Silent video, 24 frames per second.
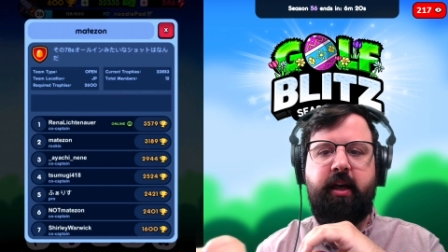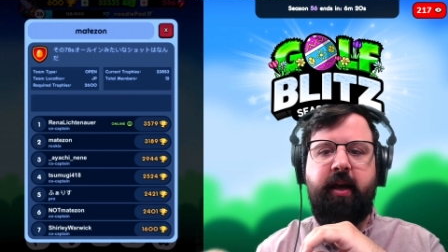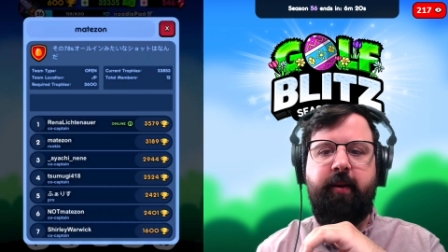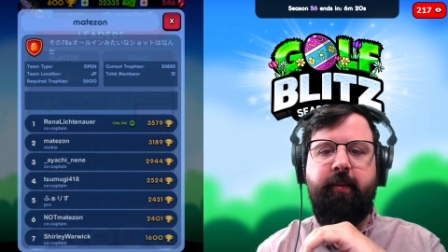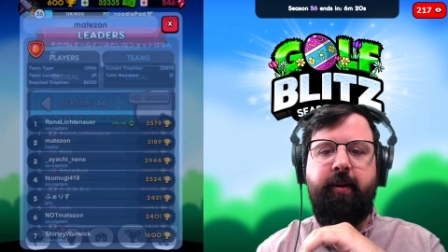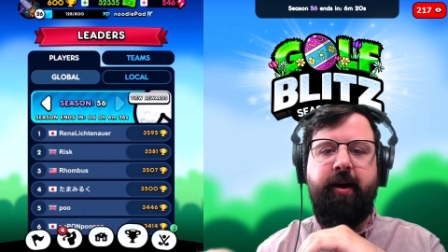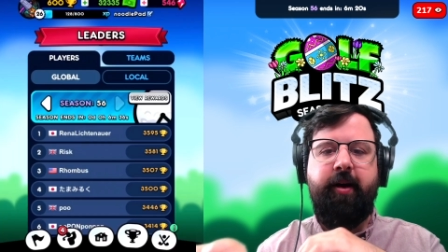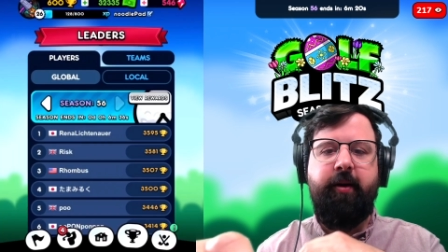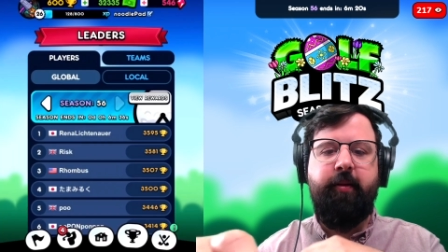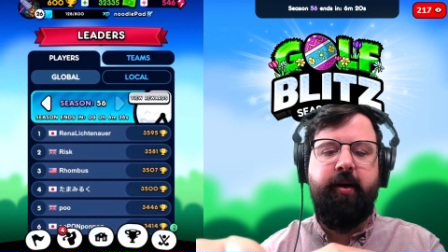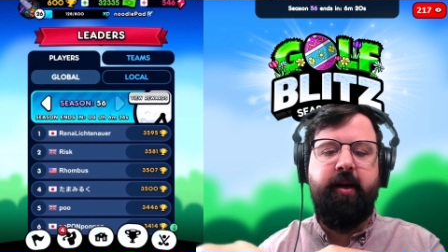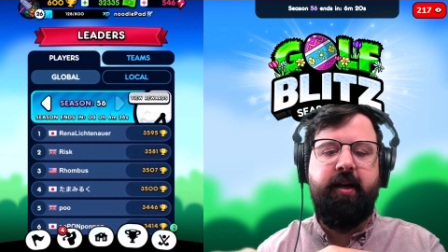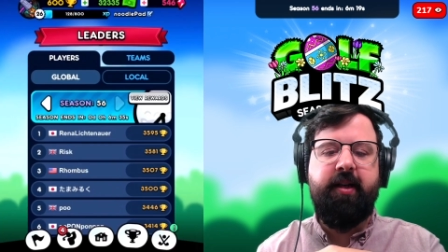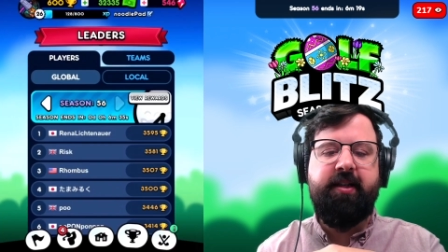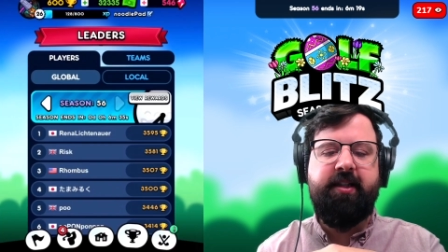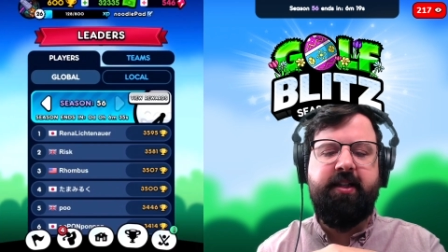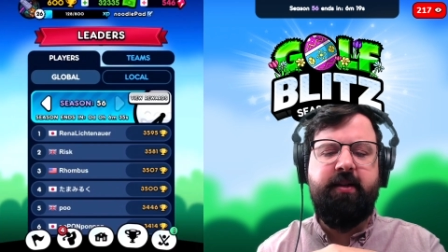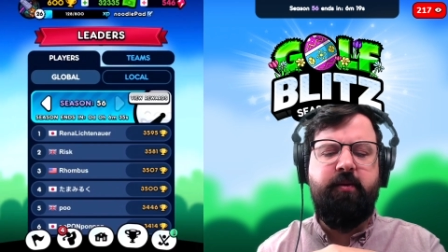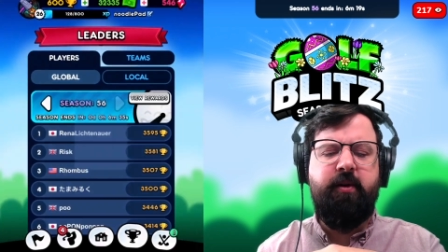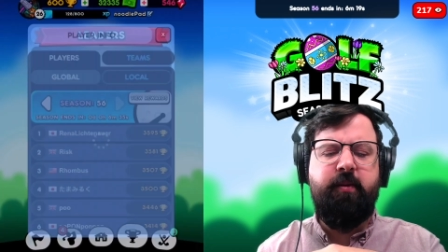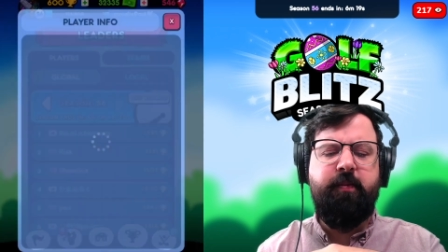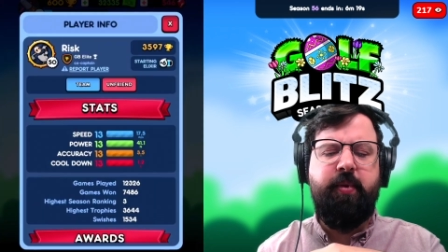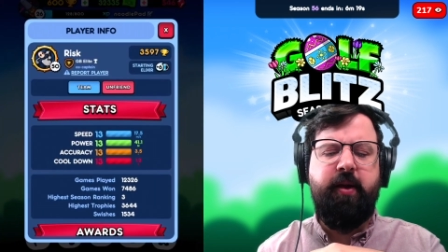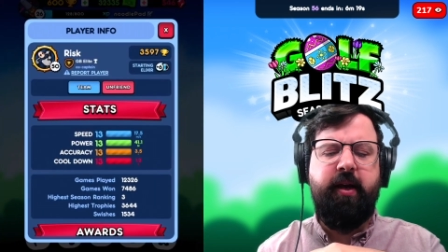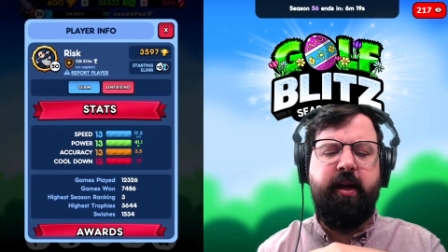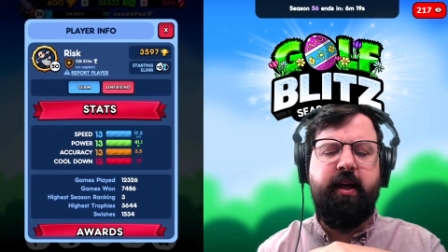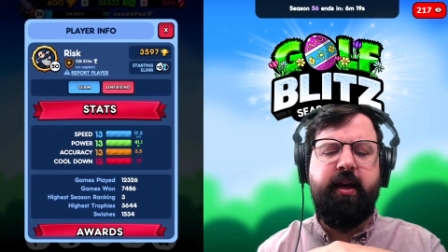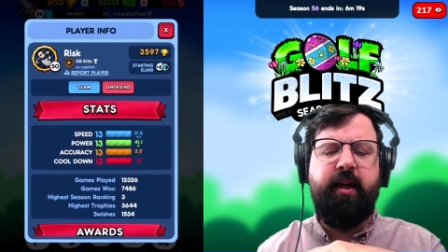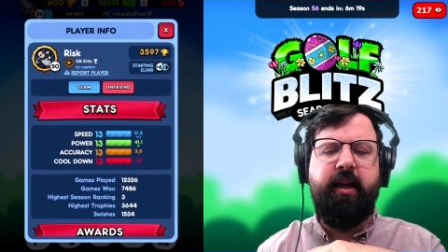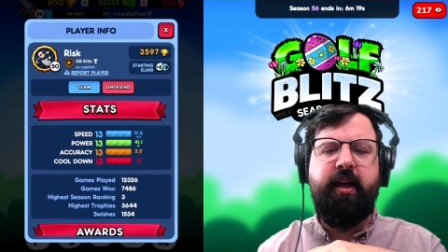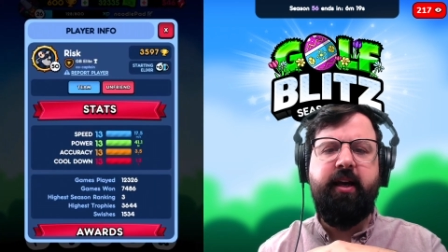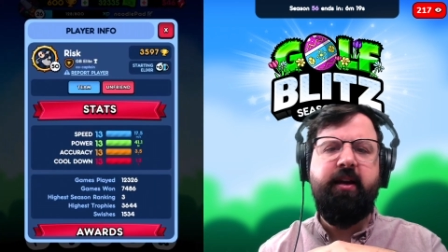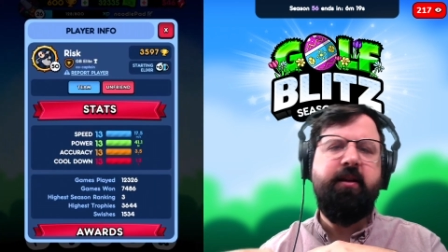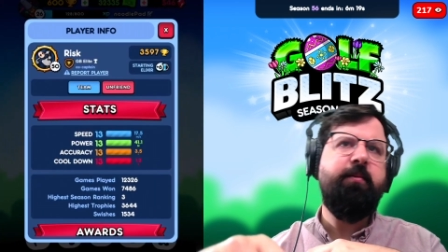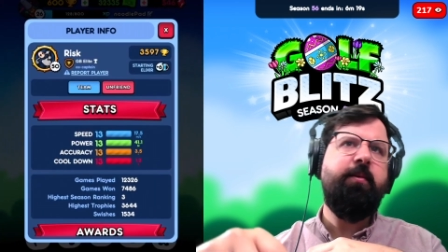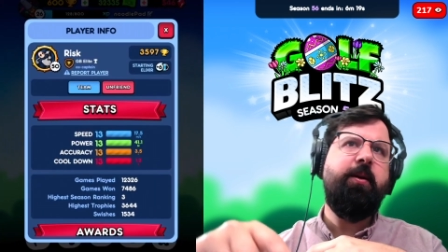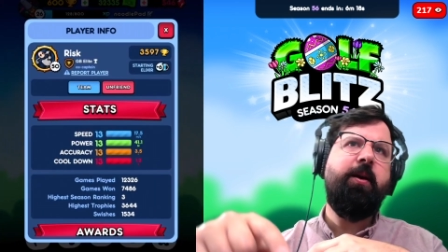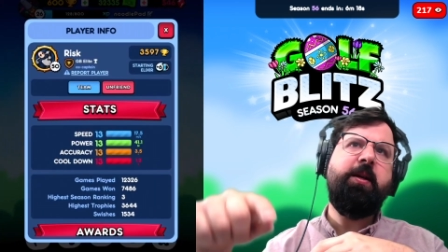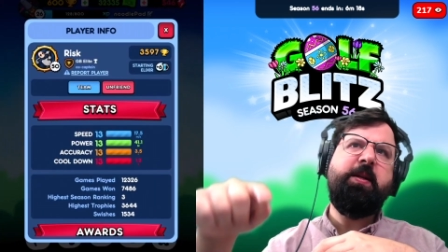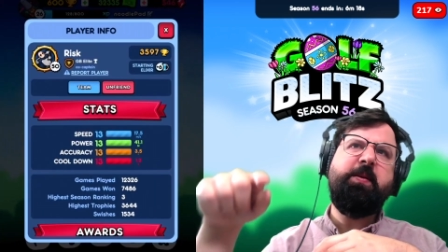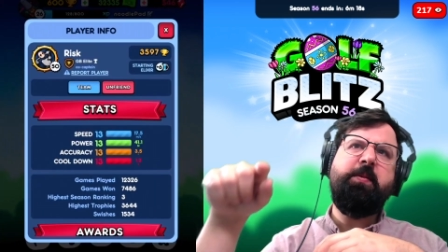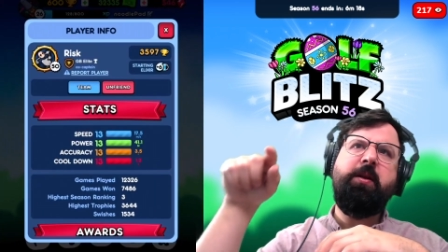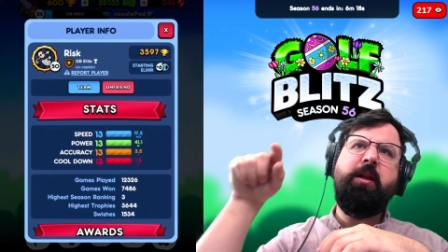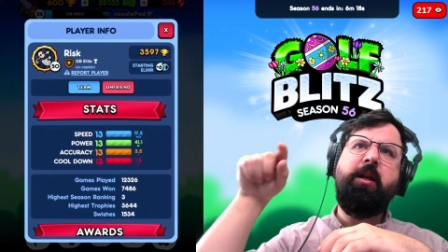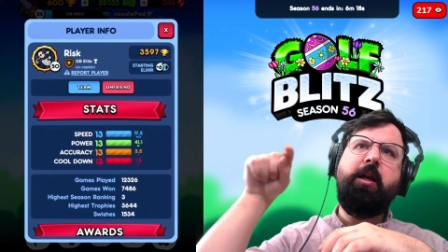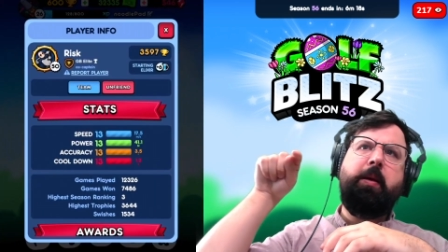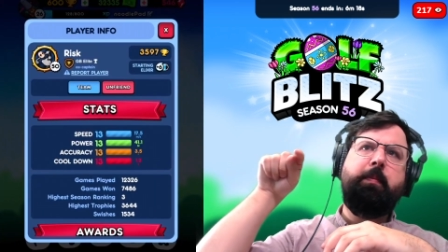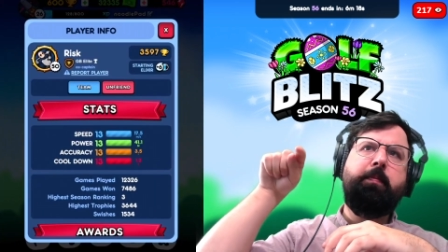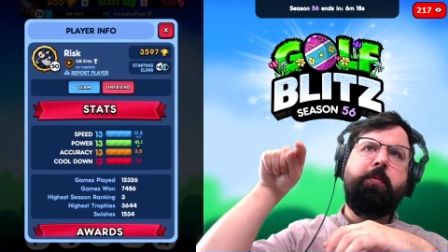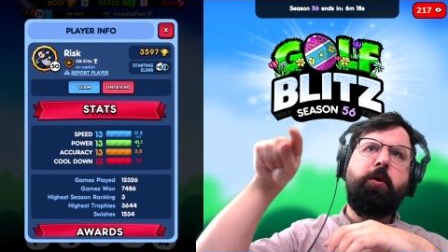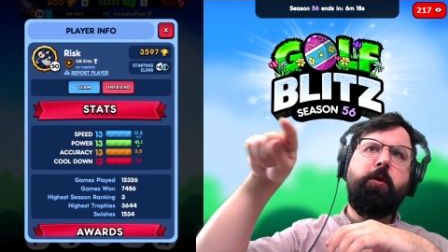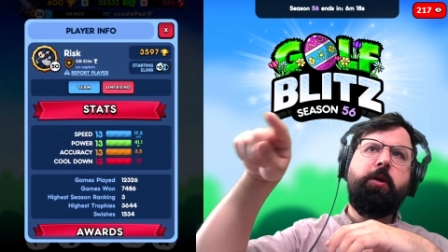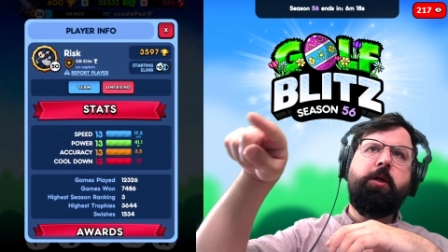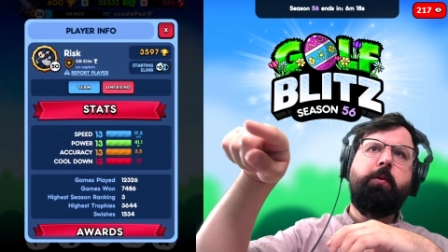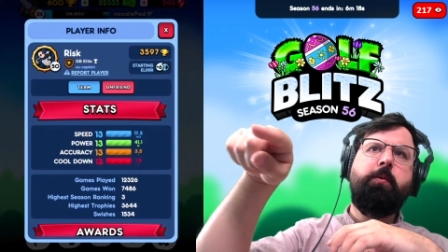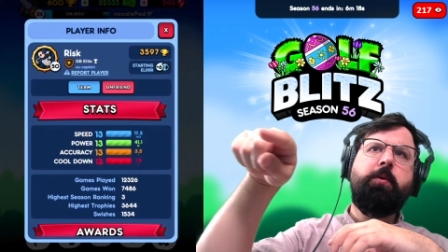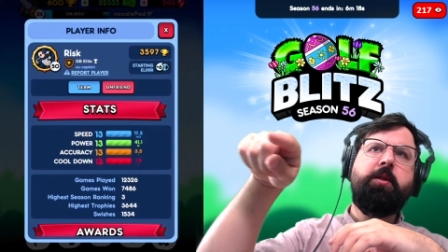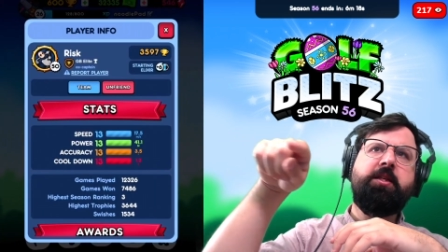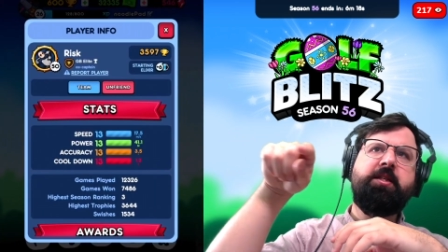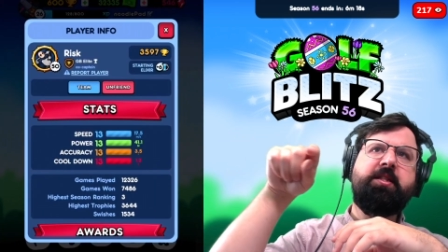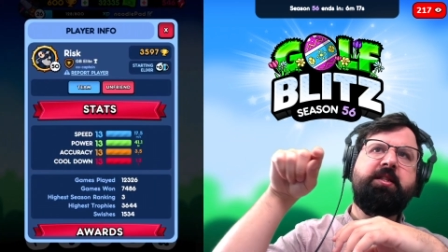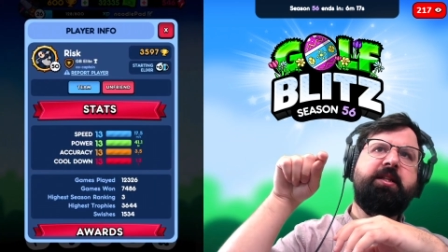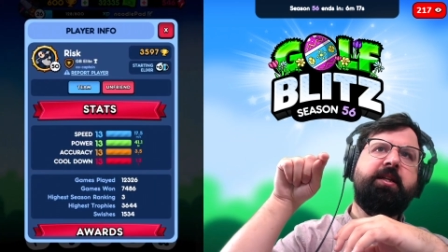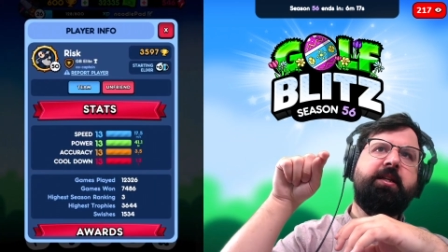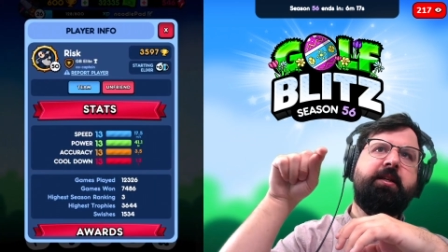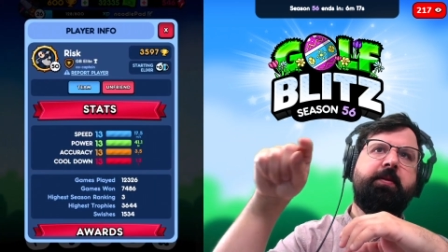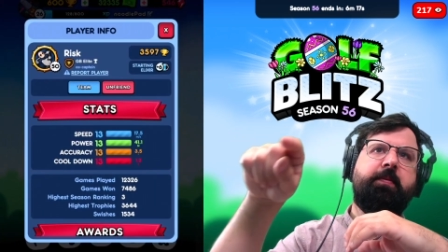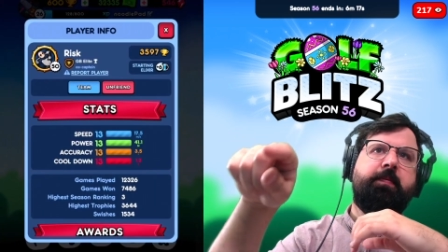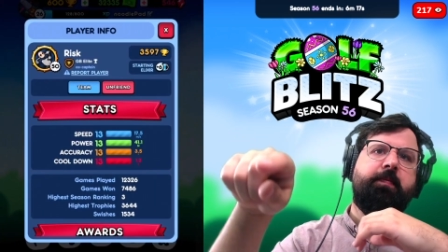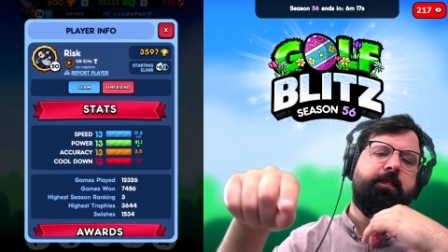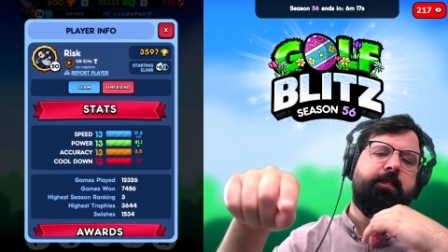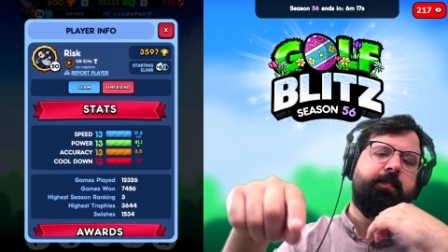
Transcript: Come on, Rena. Someone play a game. I just want to like poke you with a stick.